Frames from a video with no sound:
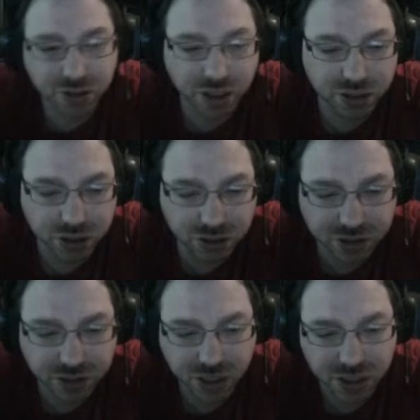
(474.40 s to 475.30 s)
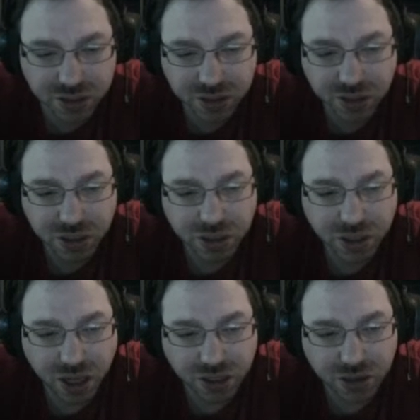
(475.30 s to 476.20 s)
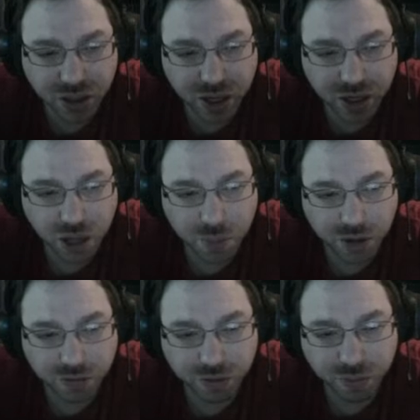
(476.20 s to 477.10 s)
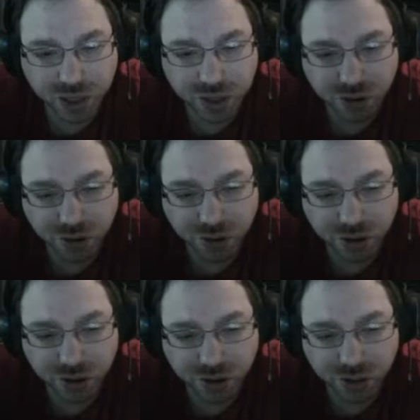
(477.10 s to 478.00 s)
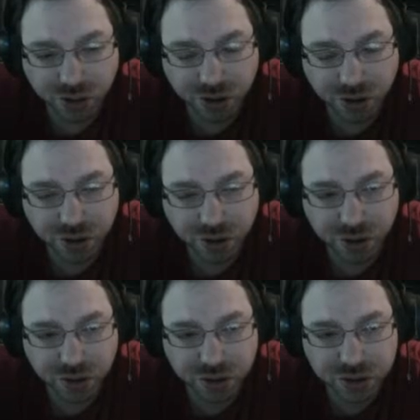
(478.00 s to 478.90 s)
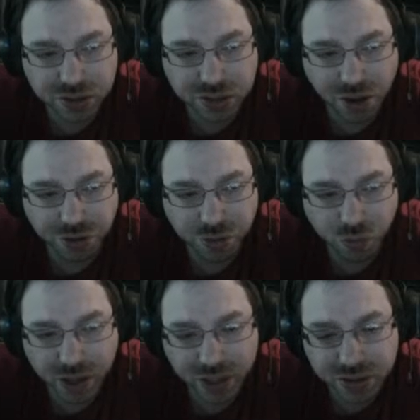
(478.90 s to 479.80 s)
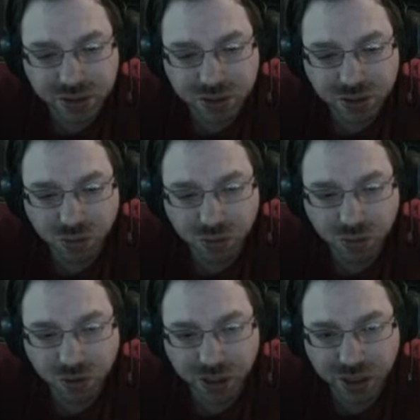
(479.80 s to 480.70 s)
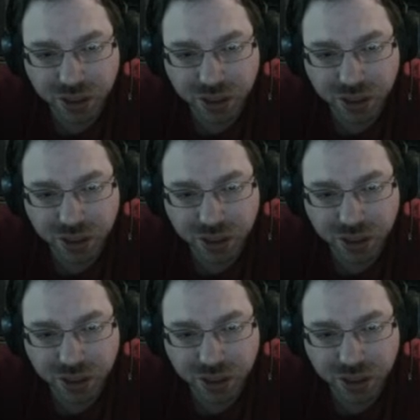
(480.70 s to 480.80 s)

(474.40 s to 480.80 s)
they shouldn't see us, and try to come in from either the southwest or the